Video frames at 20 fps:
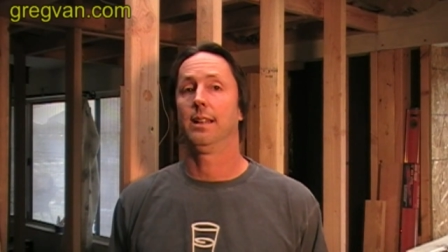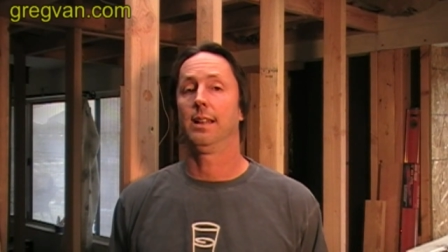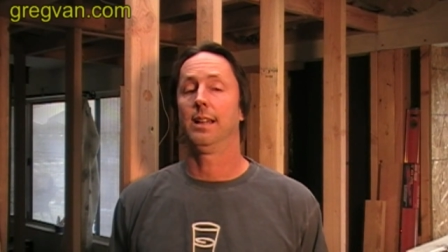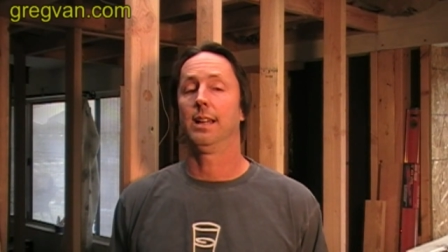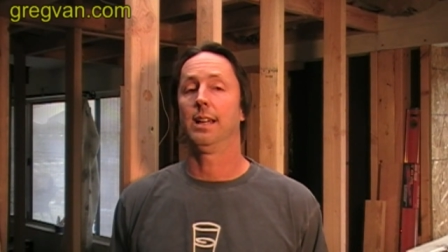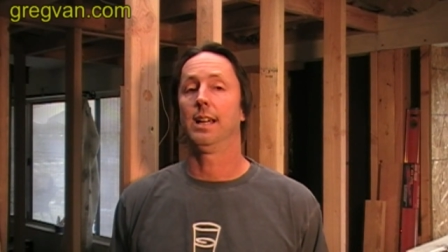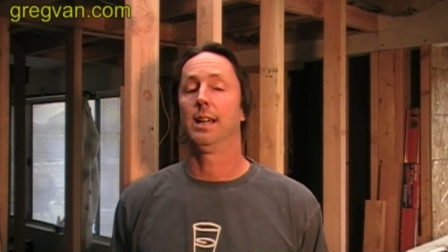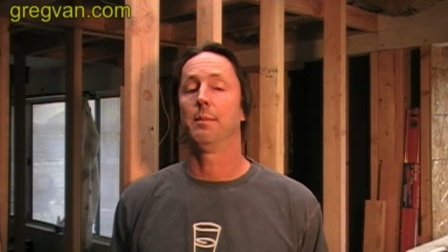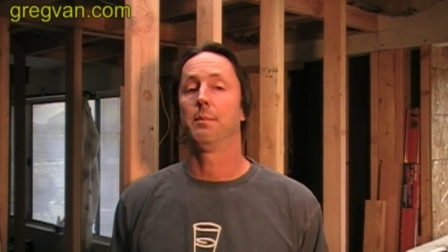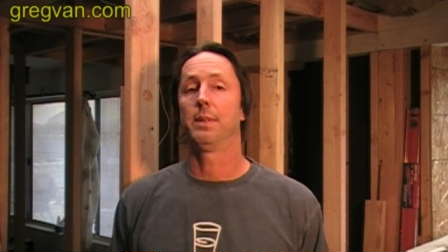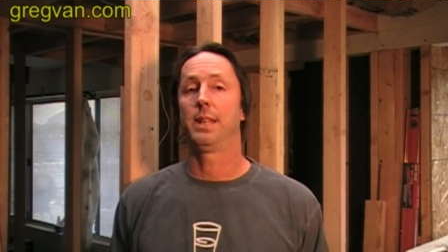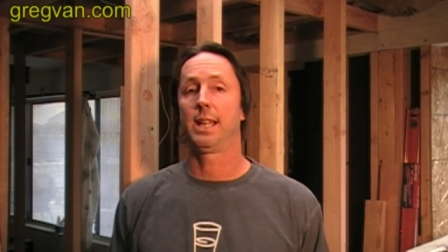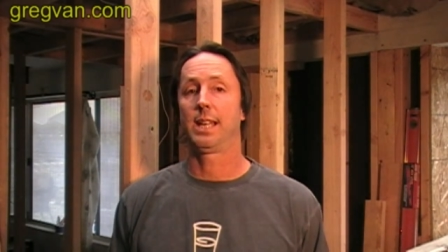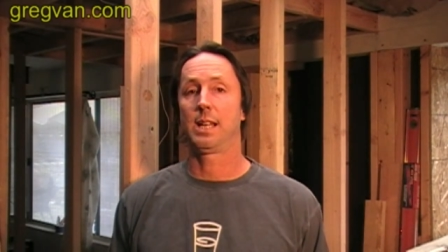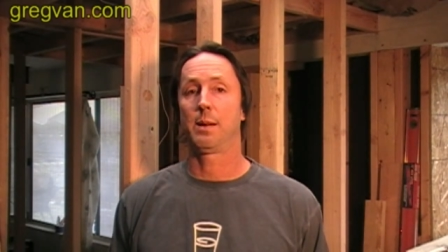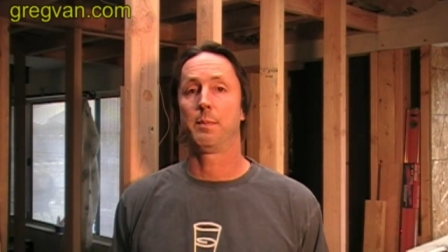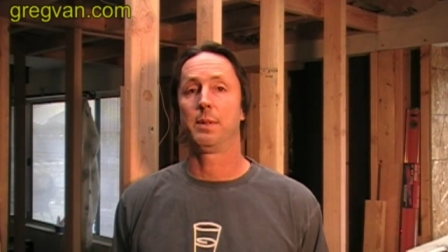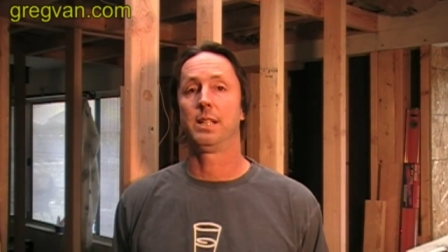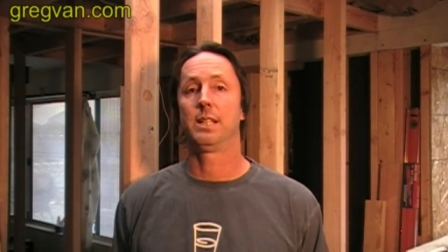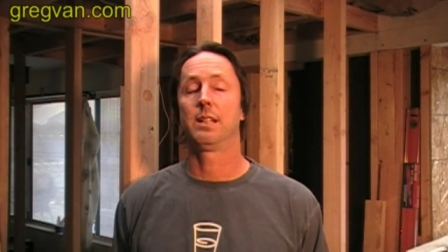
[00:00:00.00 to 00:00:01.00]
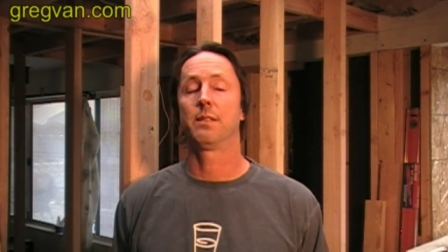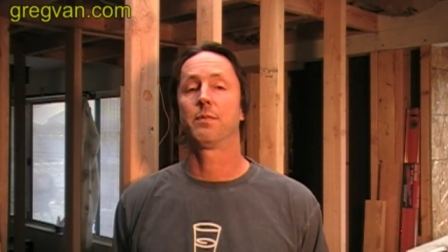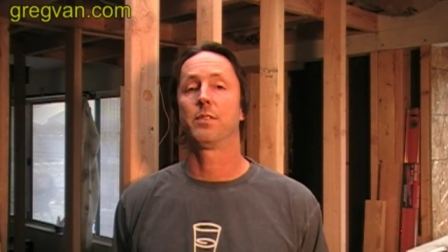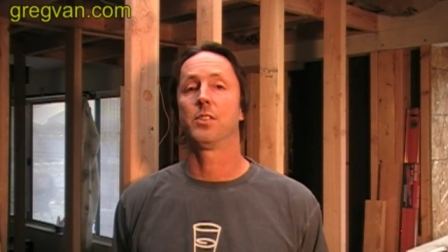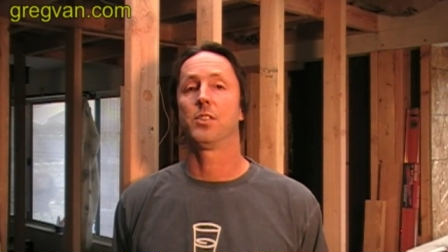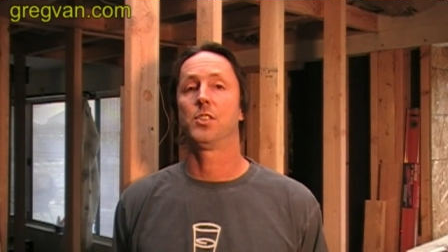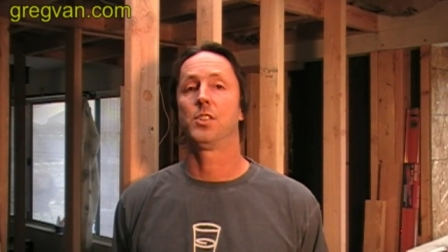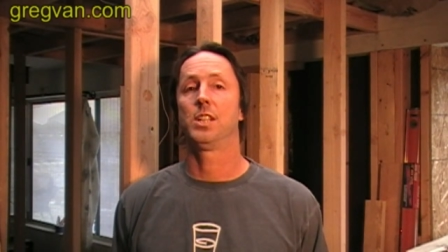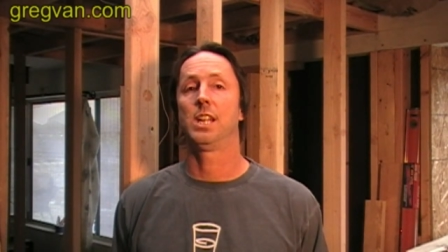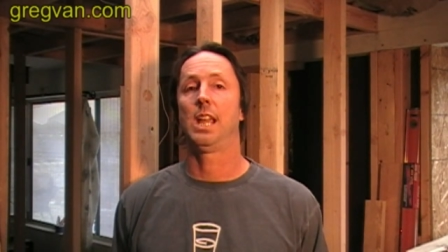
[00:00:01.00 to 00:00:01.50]
Um, they come in
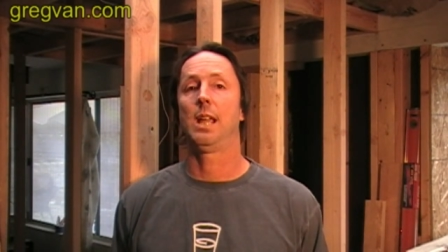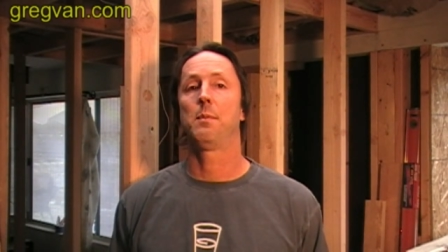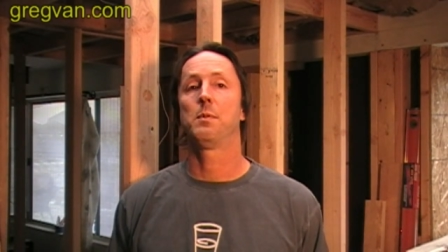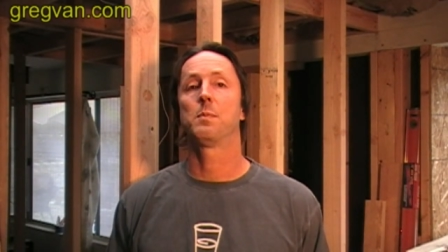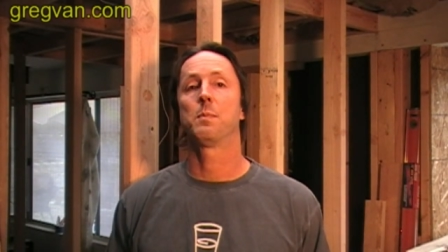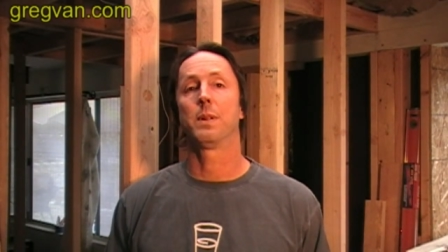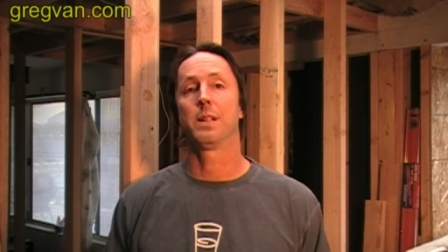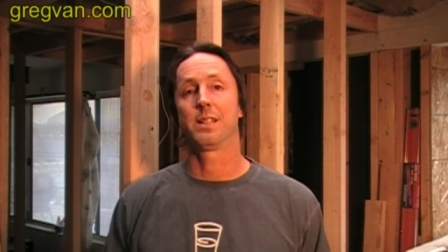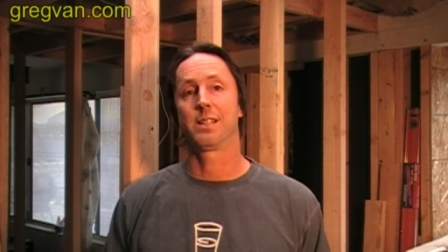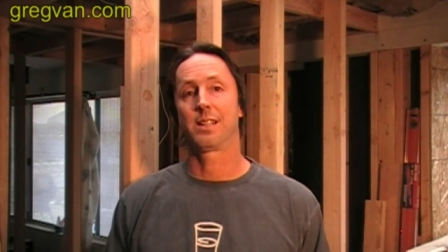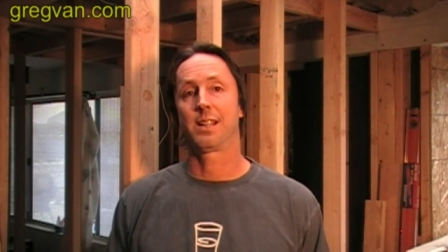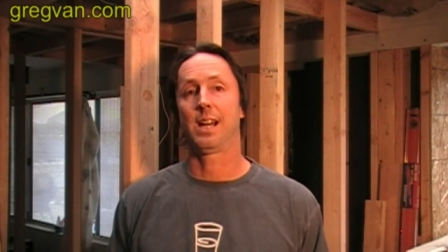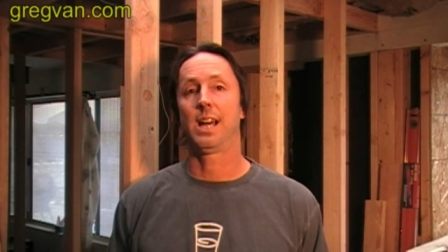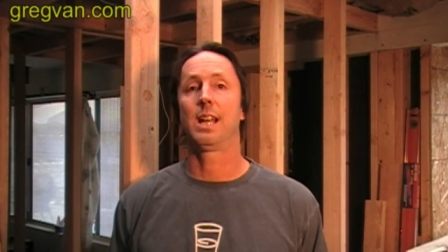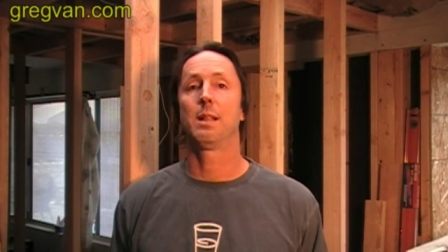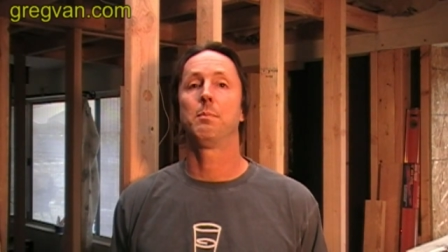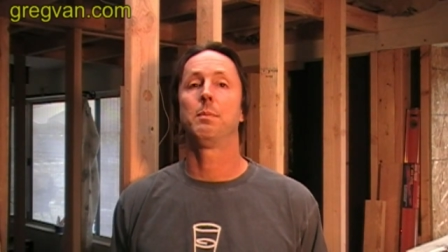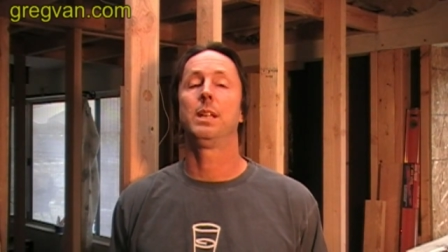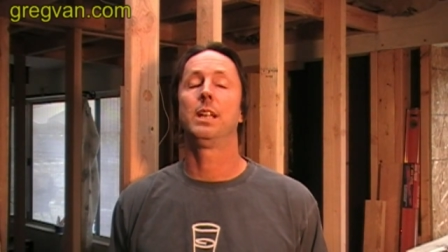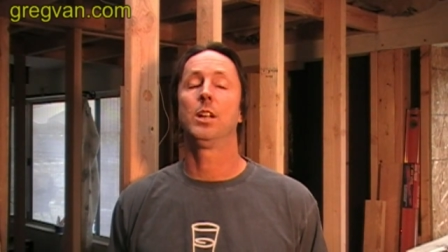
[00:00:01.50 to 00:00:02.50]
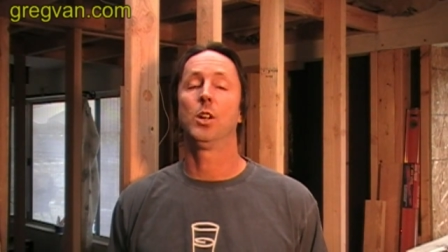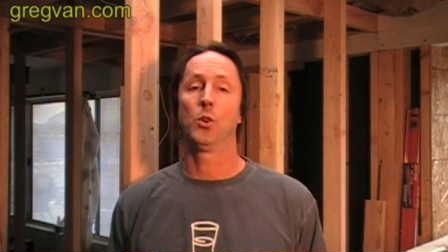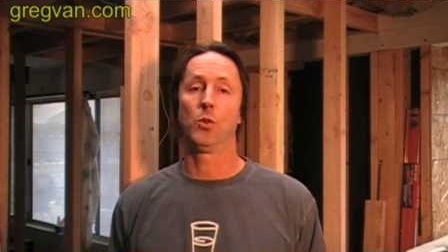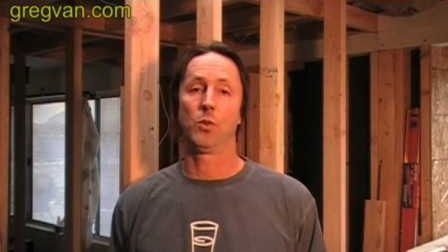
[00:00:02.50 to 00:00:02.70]
different shapes, but it's got to be